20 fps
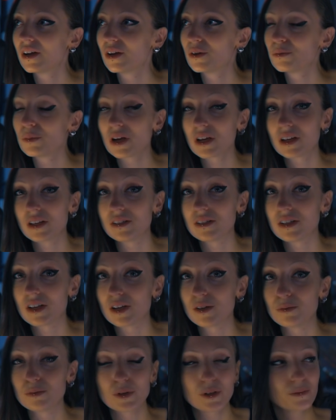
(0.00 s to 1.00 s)
packing
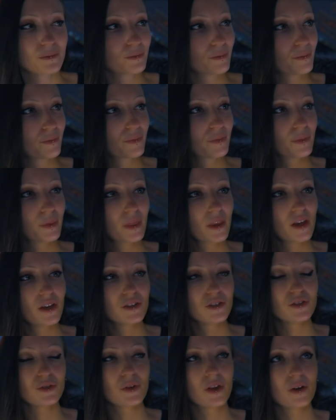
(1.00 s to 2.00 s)
tape,
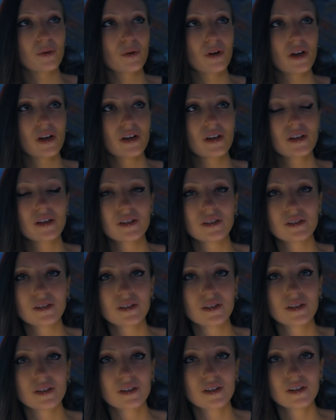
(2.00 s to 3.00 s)
so that way I can
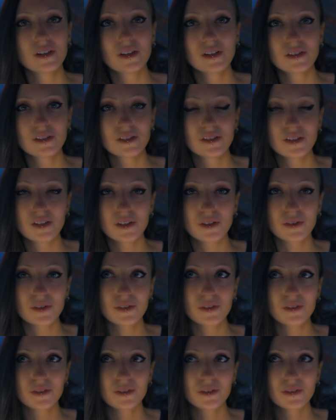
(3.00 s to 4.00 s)

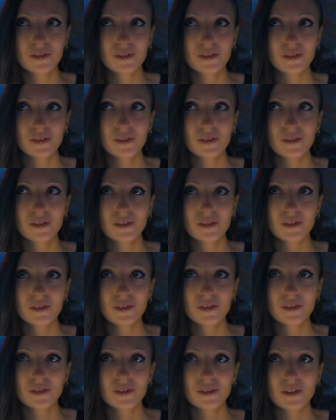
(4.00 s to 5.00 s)
seal
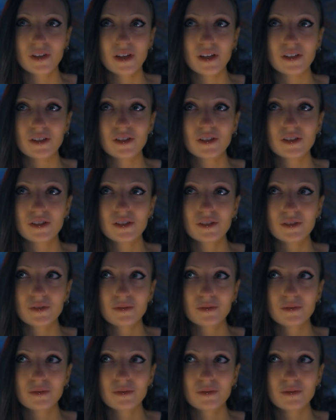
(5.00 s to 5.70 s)
it,